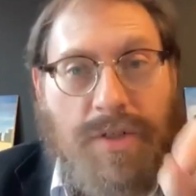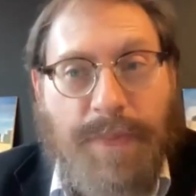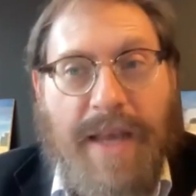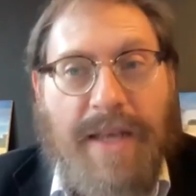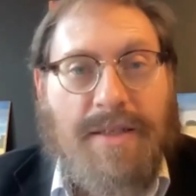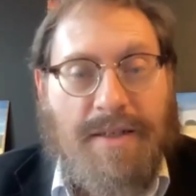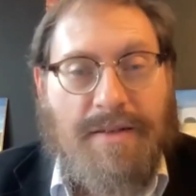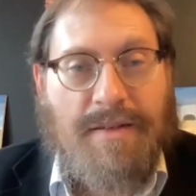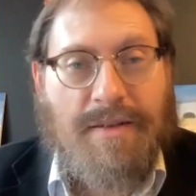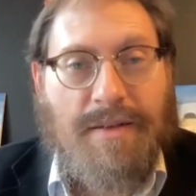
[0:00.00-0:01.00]

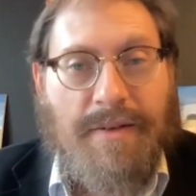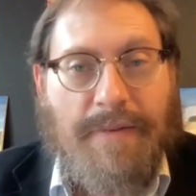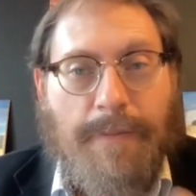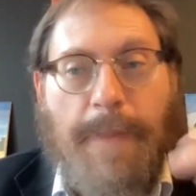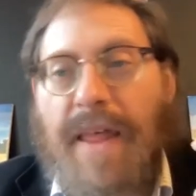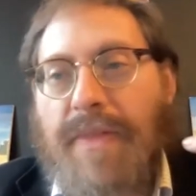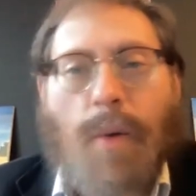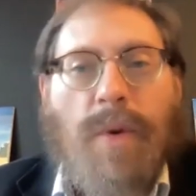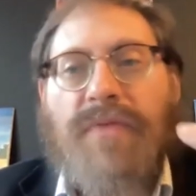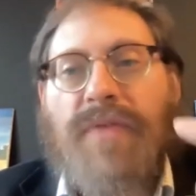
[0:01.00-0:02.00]
spaces
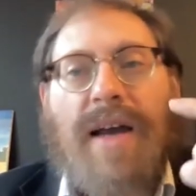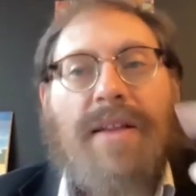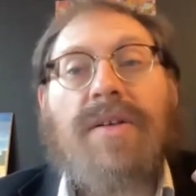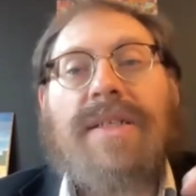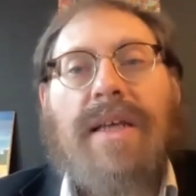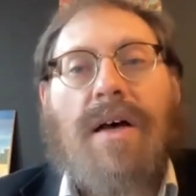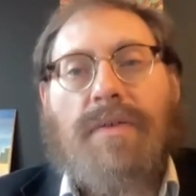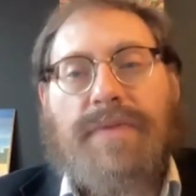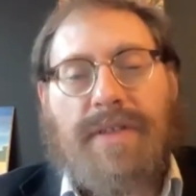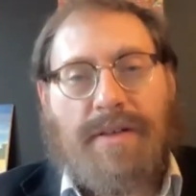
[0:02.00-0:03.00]
that we find
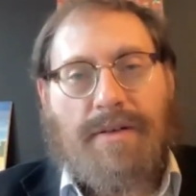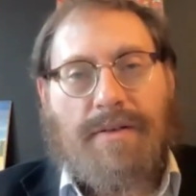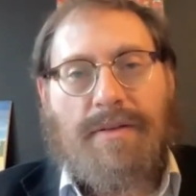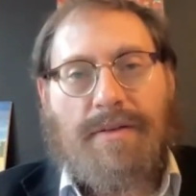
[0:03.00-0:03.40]
ourselves in